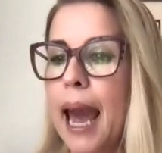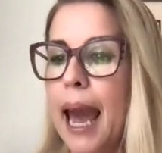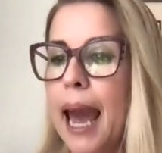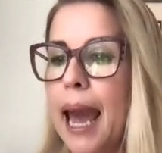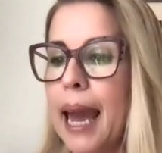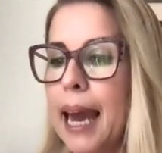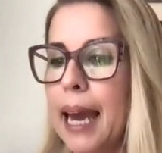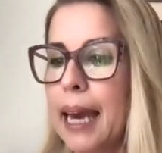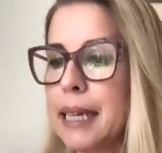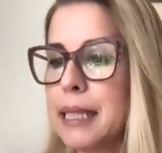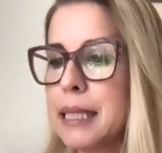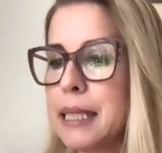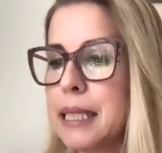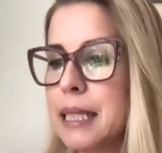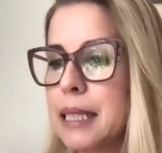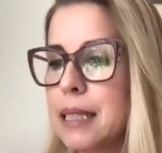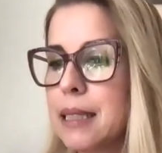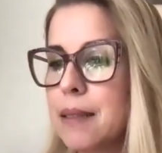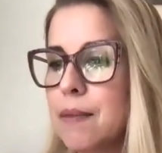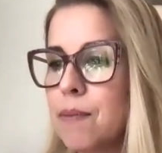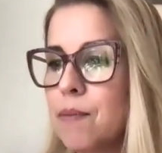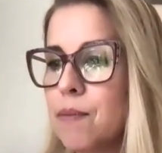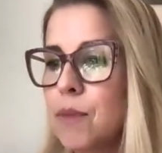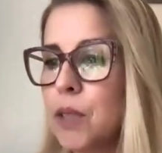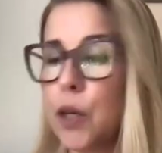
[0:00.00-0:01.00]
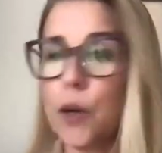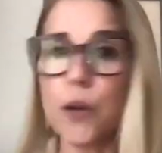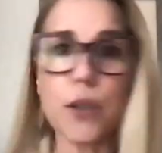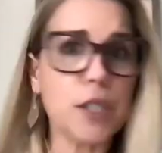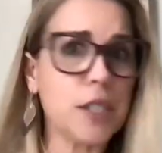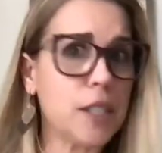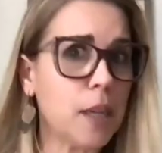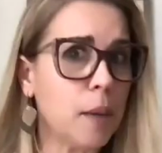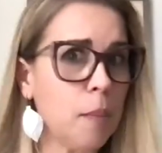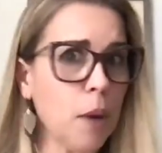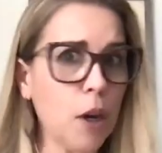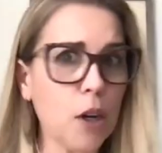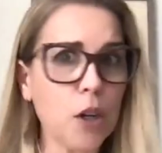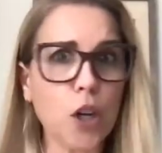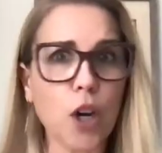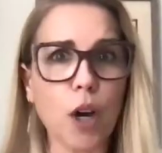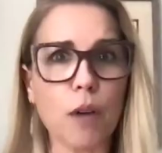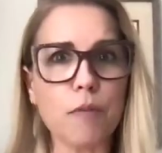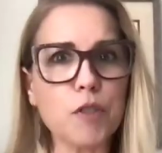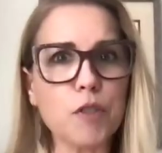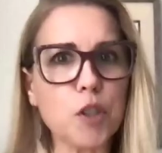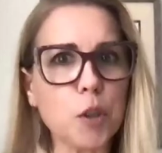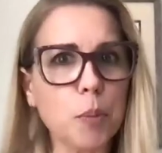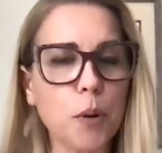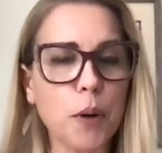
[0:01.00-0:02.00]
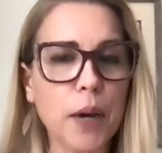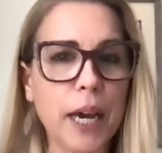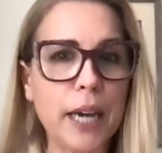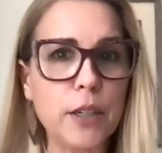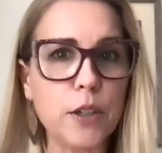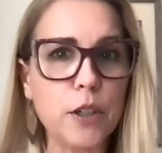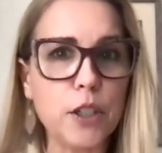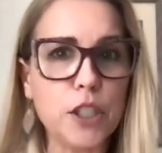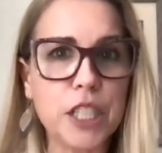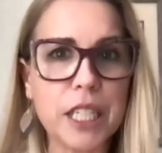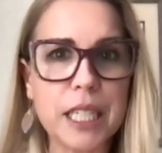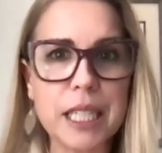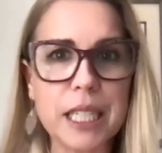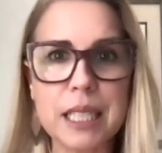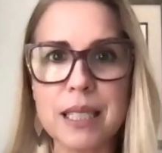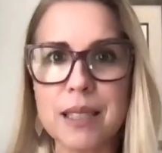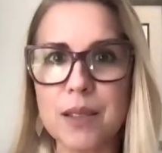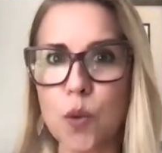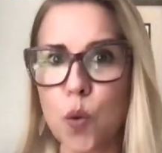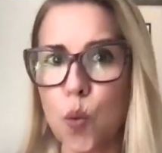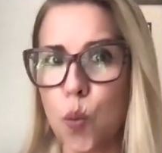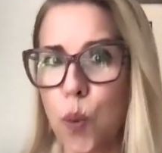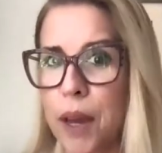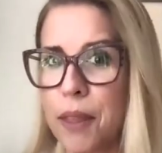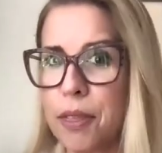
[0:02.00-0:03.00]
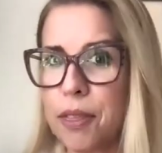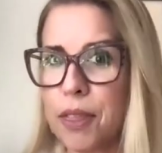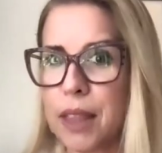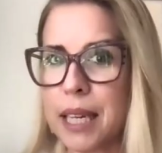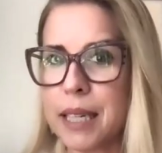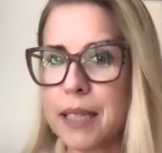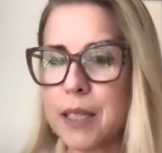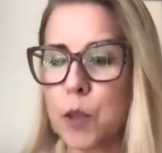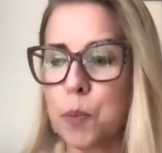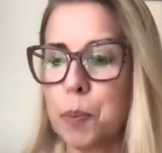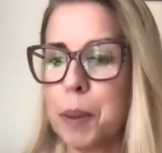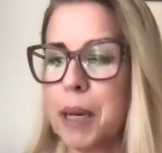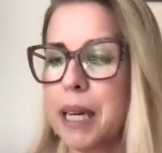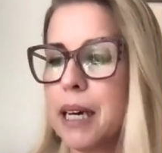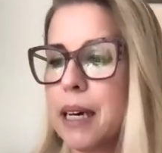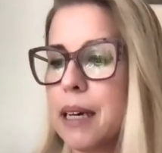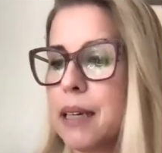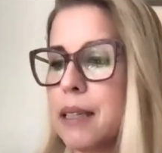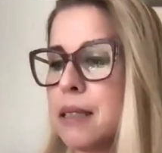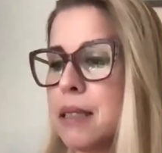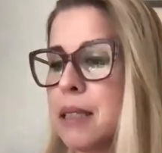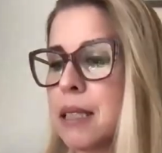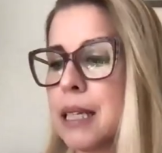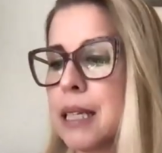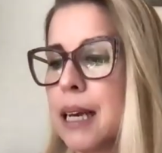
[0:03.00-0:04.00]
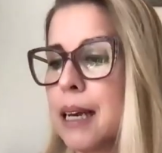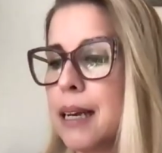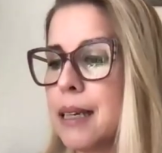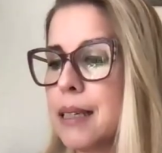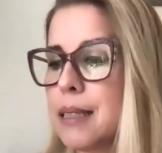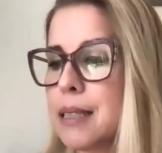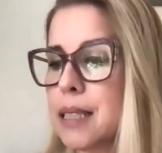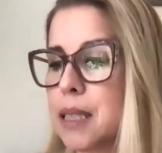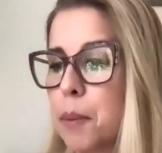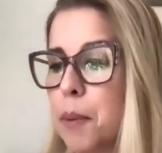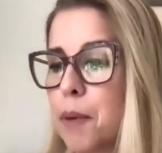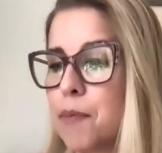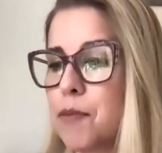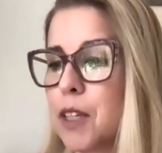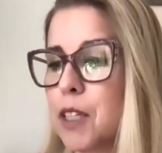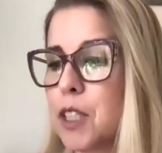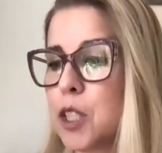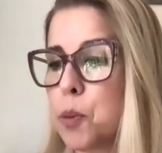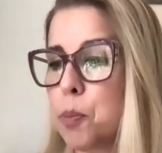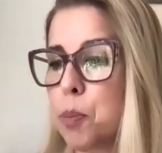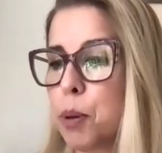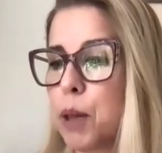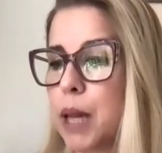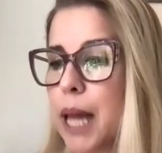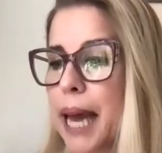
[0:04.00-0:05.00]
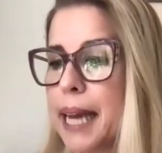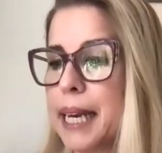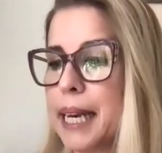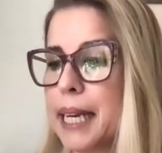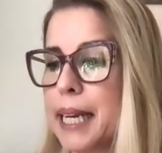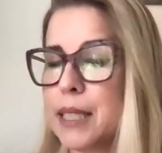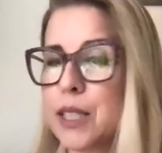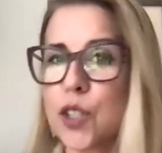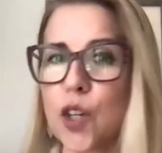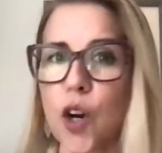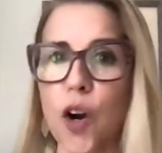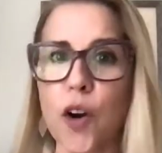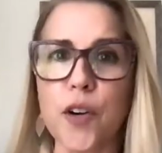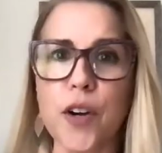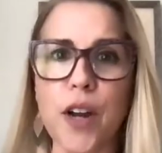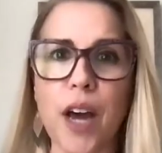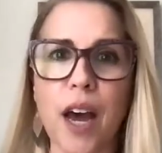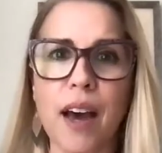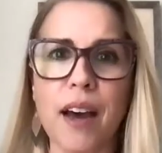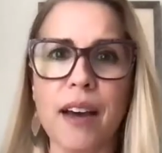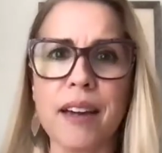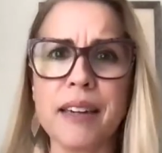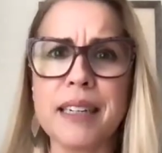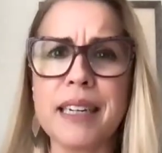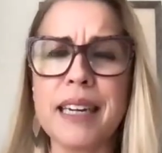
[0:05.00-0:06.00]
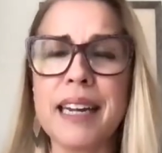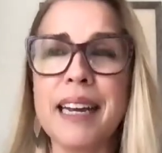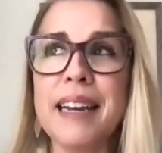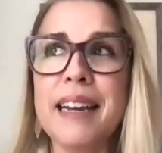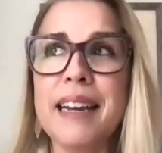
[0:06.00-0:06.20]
And there's some uncomfortable energies with this because some of these planets are not,